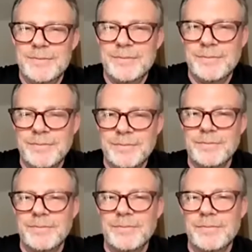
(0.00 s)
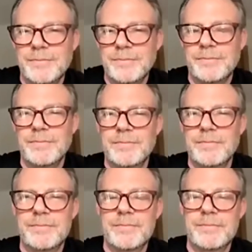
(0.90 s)

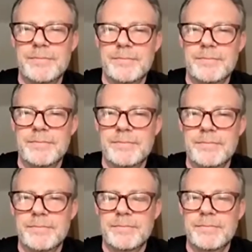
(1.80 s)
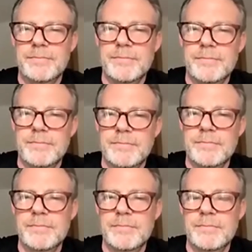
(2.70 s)

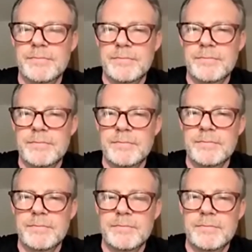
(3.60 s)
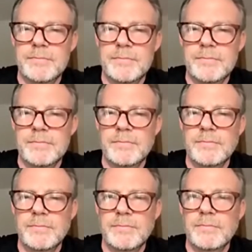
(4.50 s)

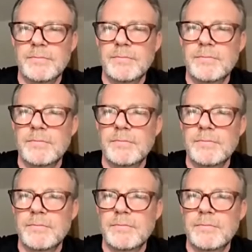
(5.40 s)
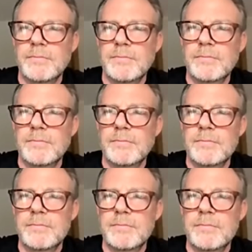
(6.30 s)

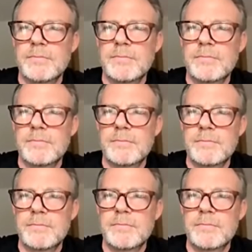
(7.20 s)
No words are spoken by the person on screen.